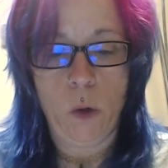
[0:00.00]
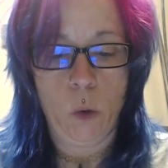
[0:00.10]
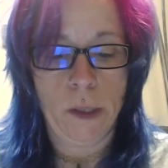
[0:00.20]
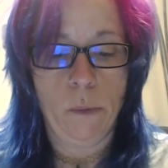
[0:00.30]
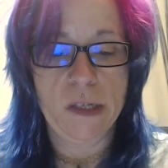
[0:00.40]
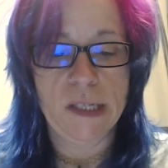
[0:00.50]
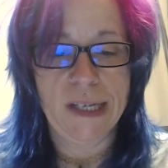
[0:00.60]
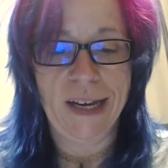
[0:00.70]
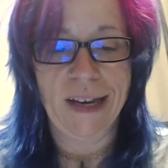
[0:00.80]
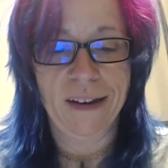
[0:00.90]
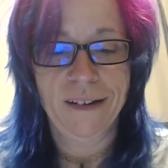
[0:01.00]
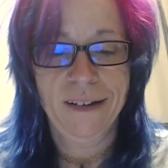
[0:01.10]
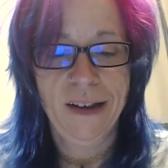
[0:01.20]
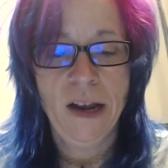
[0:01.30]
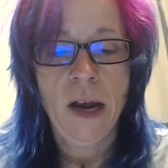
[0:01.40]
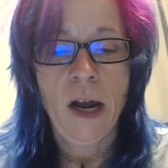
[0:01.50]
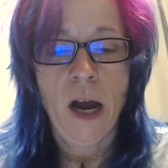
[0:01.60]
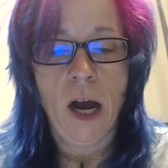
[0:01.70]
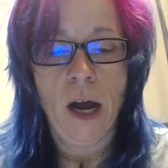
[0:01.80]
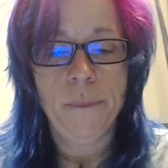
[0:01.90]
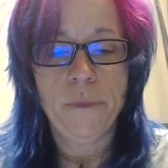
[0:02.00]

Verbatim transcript: Hold on one second. Um,